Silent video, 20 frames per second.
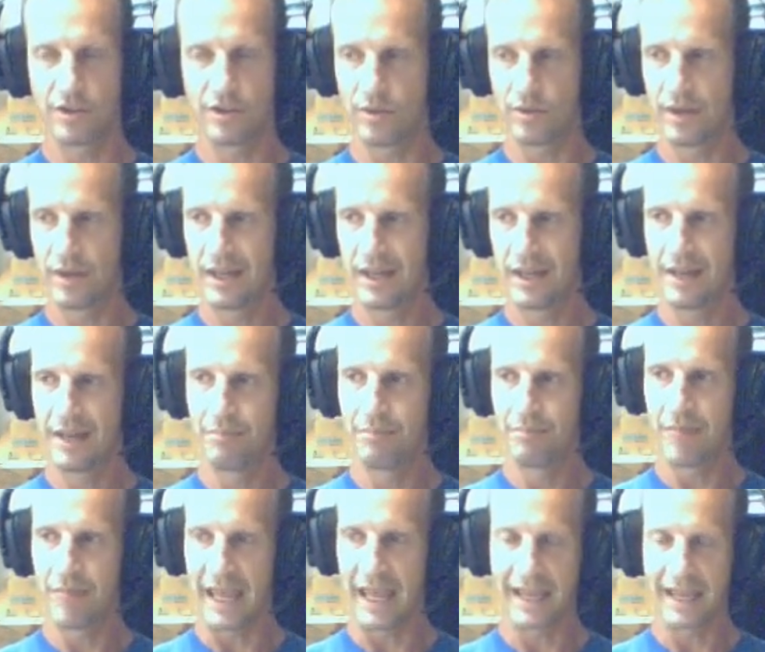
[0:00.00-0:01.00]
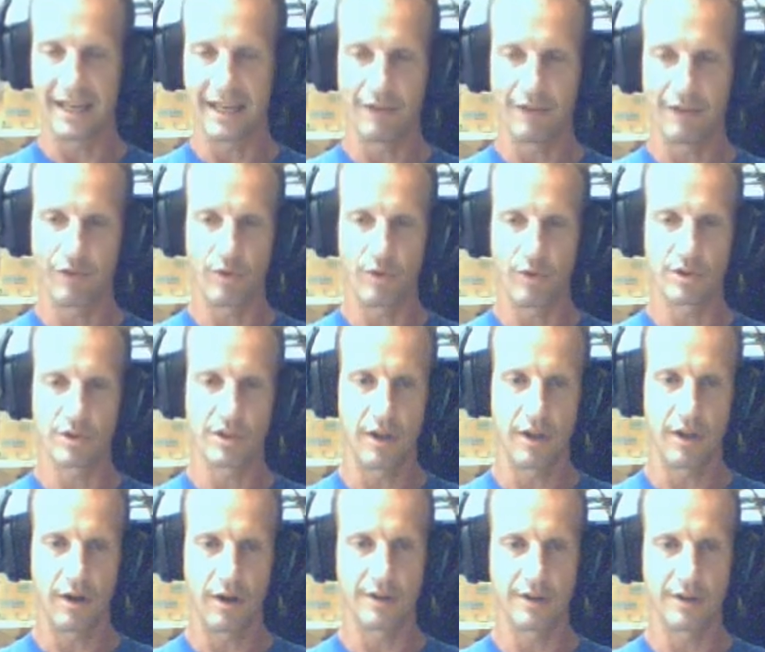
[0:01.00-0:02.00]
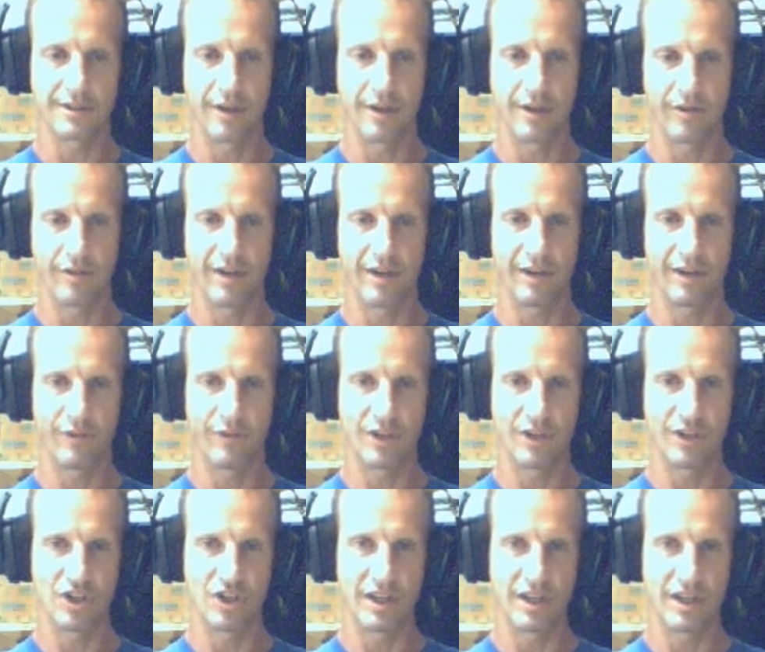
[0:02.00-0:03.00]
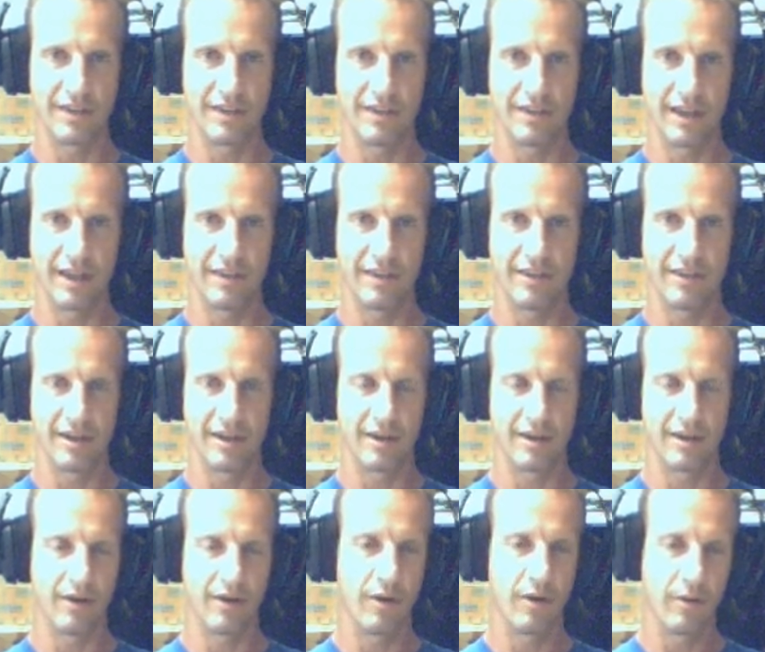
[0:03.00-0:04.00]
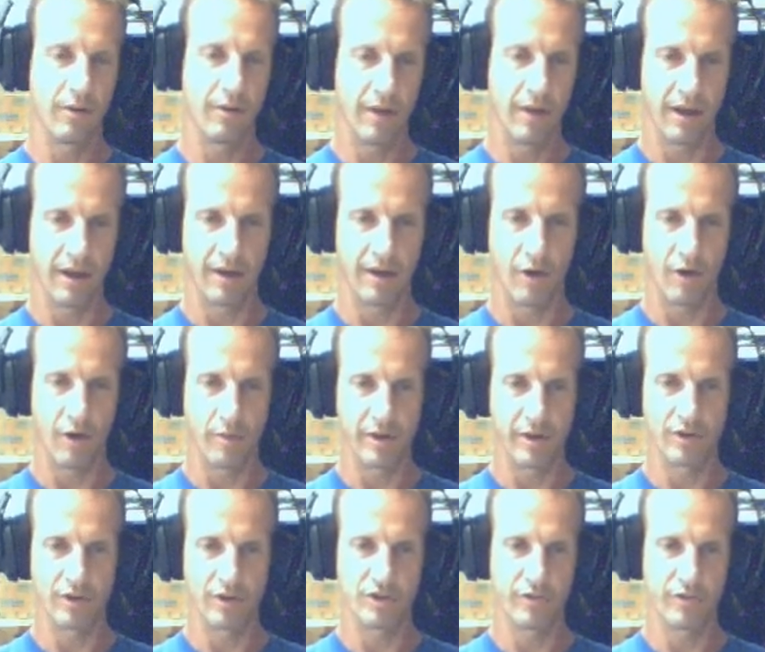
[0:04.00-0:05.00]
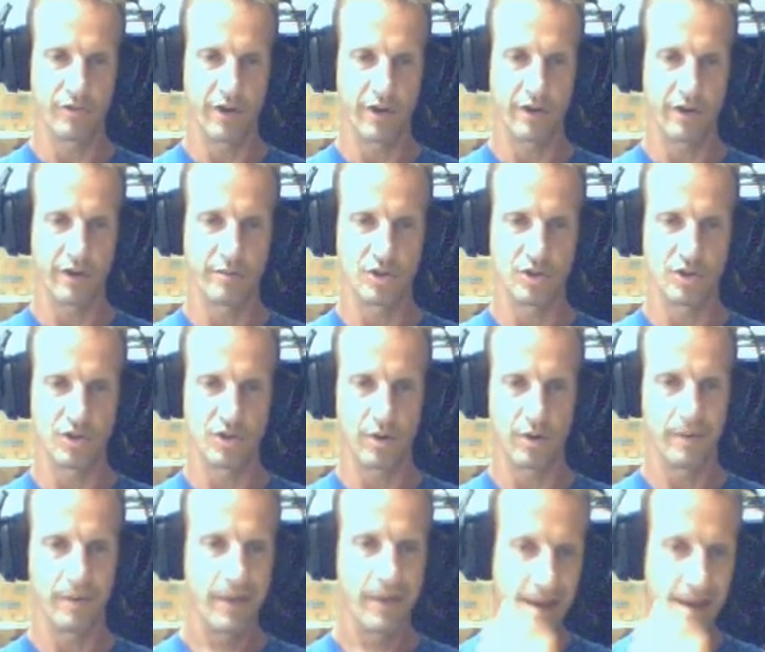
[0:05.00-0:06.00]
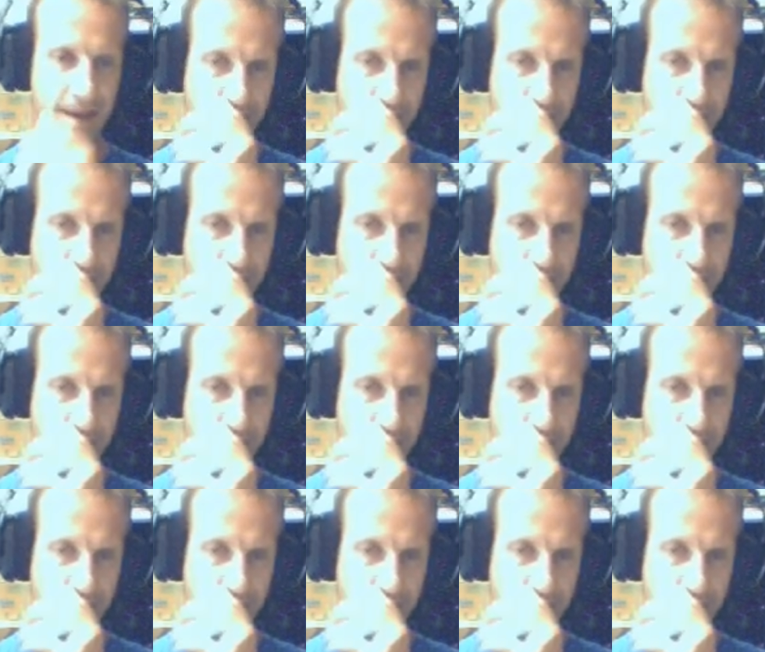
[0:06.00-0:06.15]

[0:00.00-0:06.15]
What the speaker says: to make and enforce laws governing fishing in the open ocean far from shore.